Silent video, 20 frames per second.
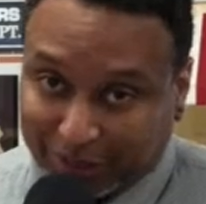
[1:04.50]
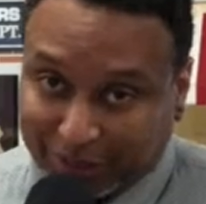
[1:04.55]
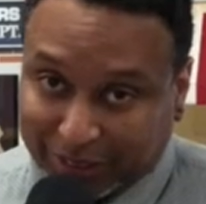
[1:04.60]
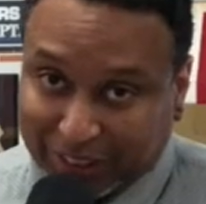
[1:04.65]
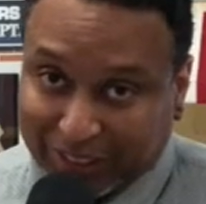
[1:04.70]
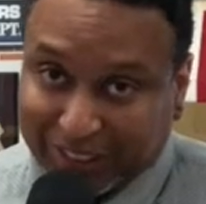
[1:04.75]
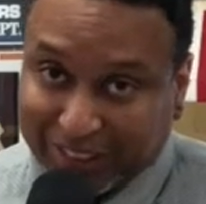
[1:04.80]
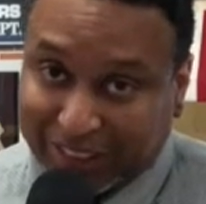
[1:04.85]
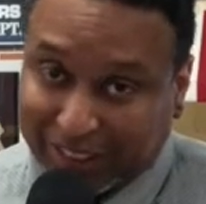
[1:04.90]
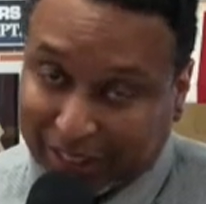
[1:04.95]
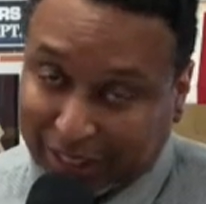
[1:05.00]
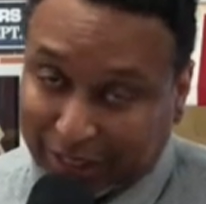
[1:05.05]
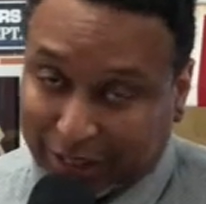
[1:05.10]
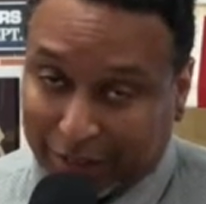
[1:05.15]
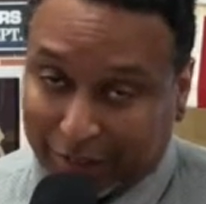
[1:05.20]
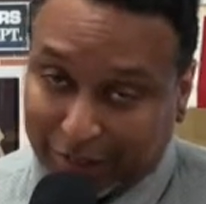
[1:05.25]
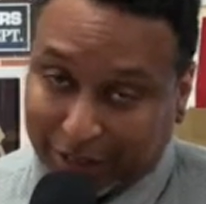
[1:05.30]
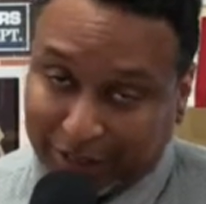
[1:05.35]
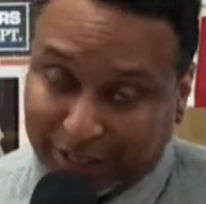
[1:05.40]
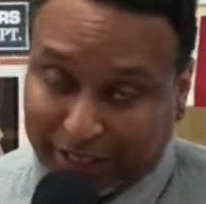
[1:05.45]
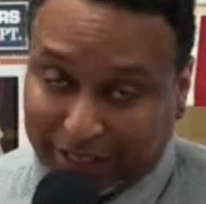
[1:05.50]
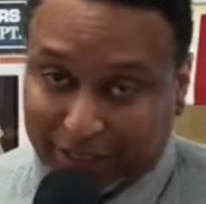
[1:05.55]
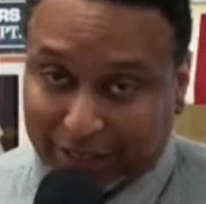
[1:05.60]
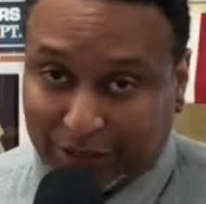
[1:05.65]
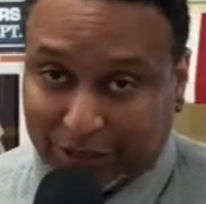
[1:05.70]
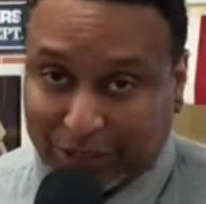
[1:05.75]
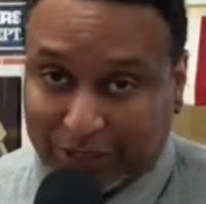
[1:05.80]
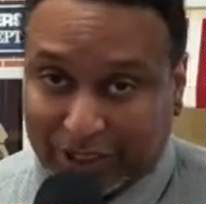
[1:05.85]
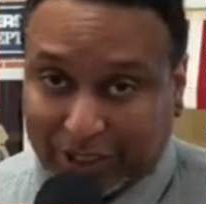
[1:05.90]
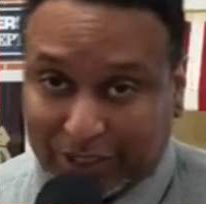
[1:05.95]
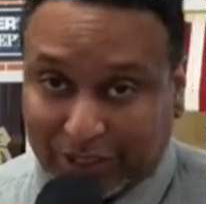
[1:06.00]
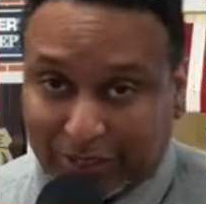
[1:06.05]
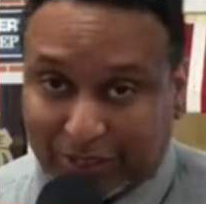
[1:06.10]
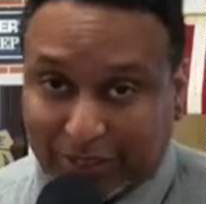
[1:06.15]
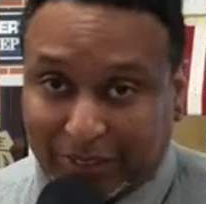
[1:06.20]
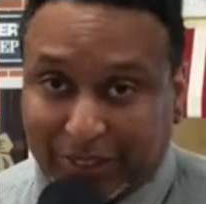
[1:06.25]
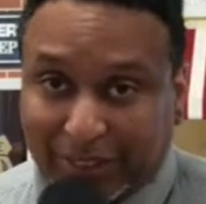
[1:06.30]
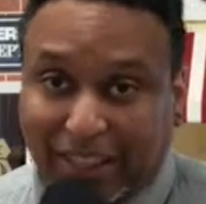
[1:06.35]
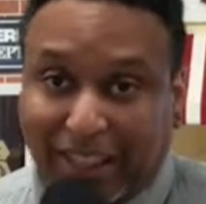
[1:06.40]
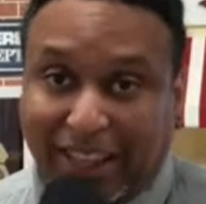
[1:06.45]
because they can communicate to each other
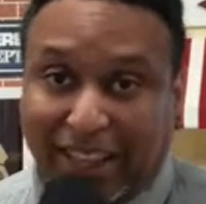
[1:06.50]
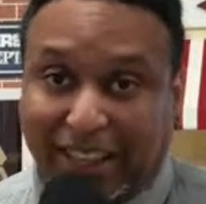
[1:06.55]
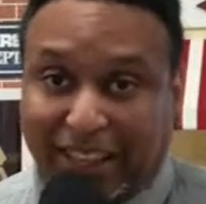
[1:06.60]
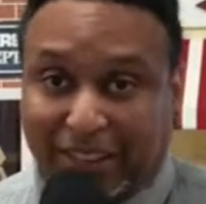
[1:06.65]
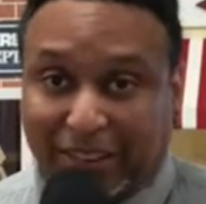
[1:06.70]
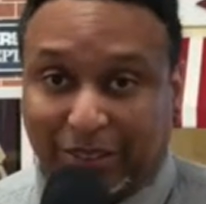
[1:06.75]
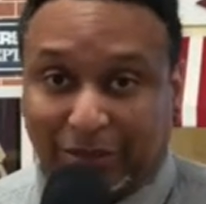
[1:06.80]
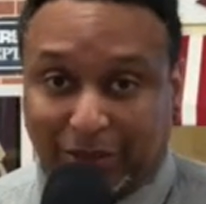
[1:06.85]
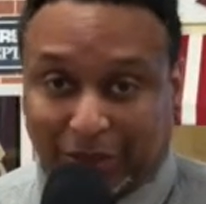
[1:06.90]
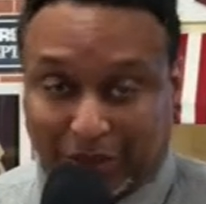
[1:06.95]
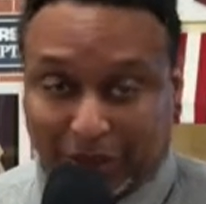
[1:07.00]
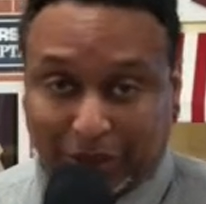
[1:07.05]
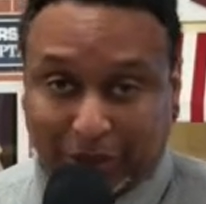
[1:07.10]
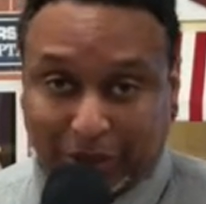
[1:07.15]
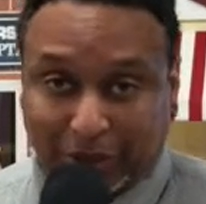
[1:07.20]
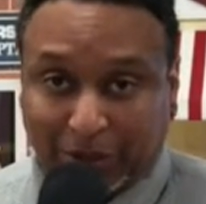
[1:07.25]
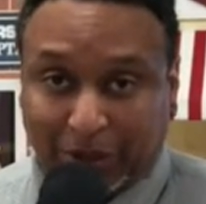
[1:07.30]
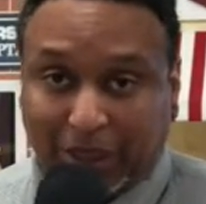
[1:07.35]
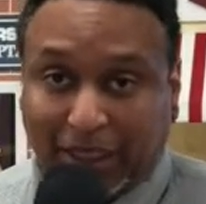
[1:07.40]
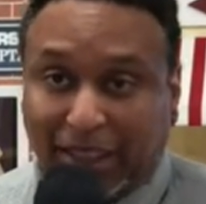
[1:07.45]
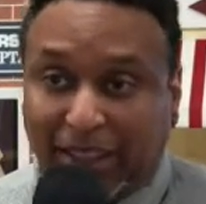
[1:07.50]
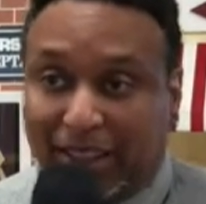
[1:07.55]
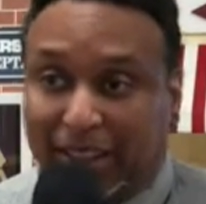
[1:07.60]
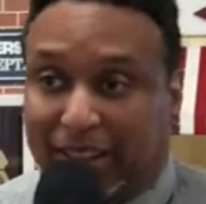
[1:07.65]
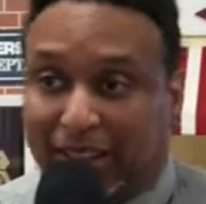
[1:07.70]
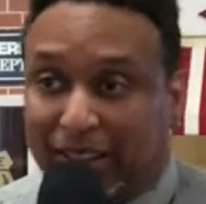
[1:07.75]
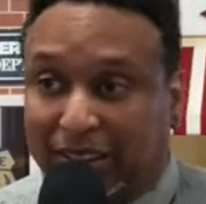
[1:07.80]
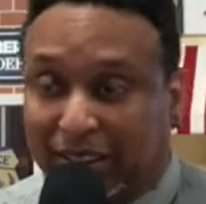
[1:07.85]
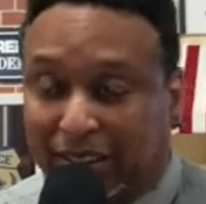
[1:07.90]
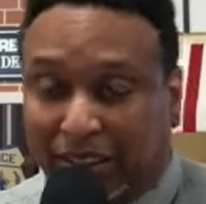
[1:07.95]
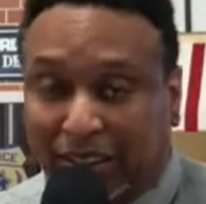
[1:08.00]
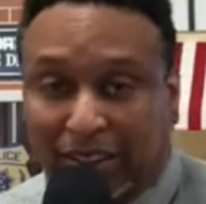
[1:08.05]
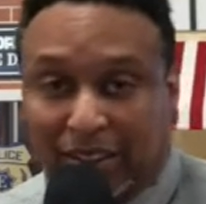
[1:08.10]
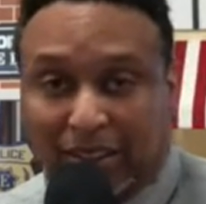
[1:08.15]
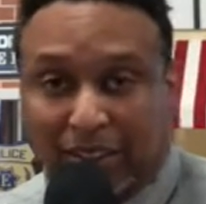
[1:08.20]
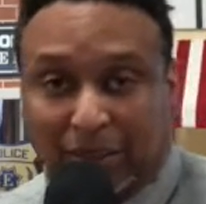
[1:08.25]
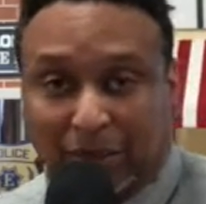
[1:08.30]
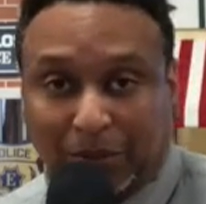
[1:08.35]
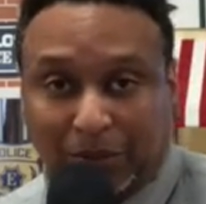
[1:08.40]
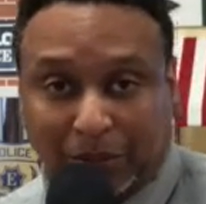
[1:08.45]
and with you and
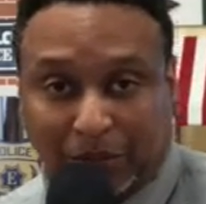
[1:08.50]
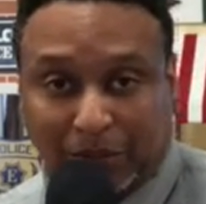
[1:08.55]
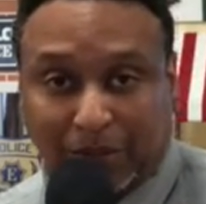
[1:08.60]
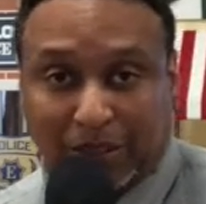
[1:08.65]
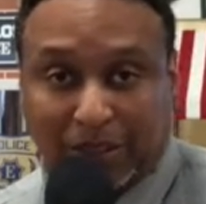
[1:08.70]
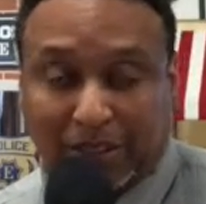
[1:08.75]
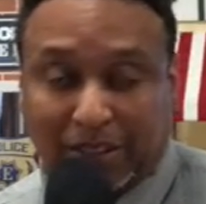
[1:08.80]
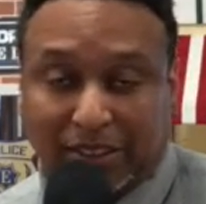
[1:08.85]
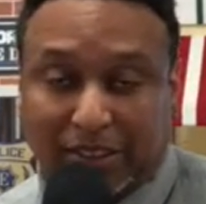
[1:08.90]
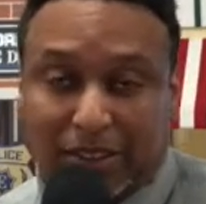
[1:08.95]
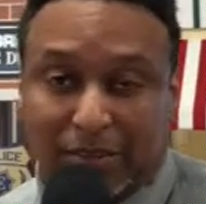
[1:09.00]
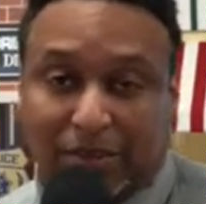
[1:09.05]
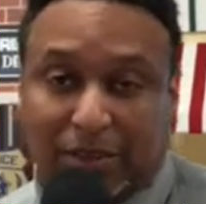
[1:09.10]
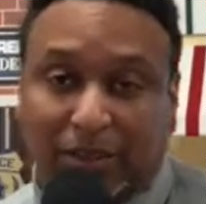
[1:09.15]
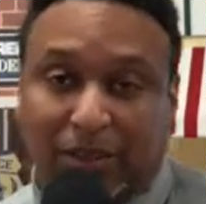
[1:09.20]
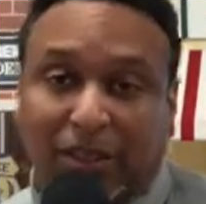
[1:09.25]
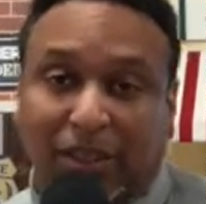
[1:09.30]
to the customer.